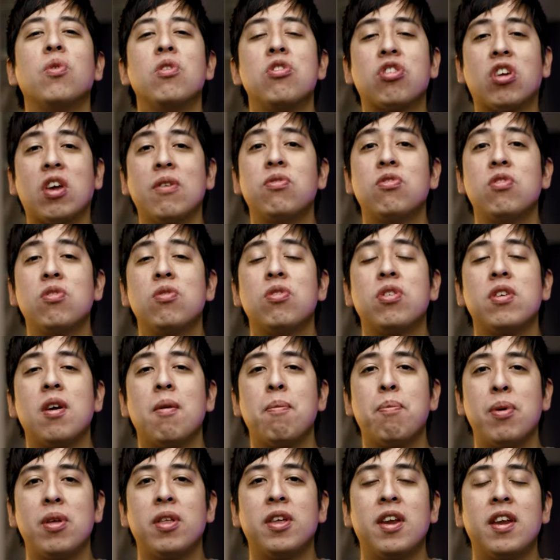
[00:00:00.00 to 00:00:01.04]
which gives you the
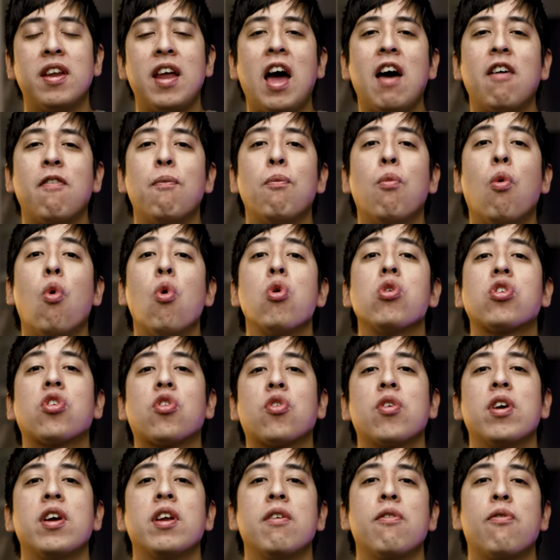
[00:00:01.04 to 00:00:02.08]
ability to have more
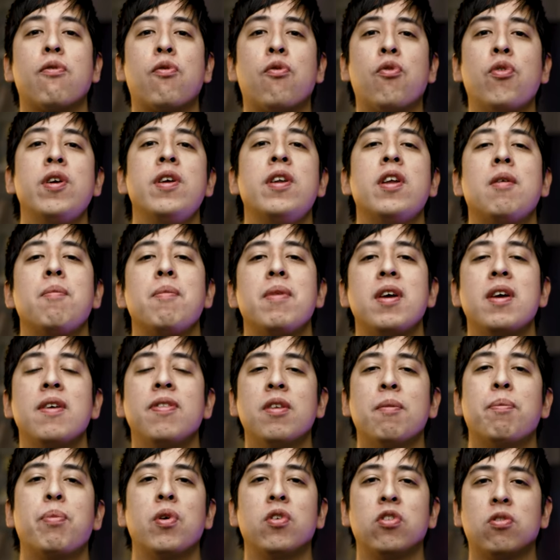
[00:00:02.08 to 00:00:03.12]
creative freedom in
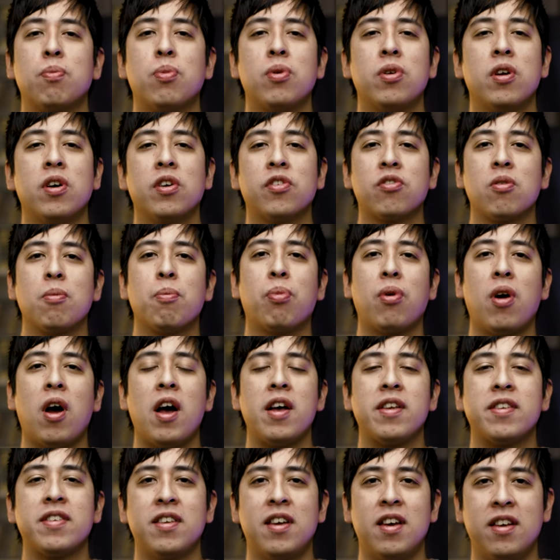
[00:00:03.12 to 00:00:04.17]
the post-production
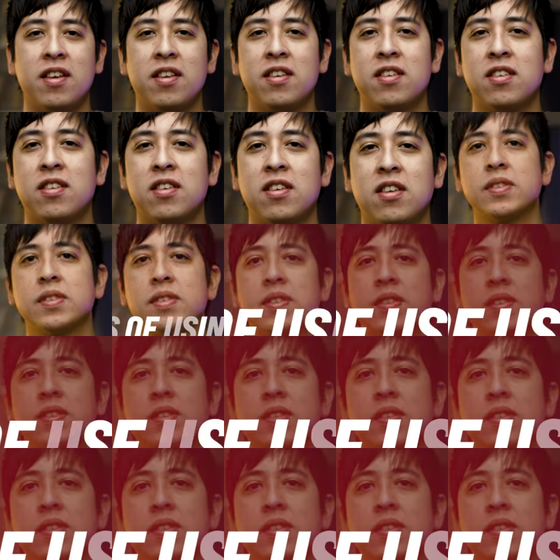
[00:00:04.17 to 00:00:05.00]
process. But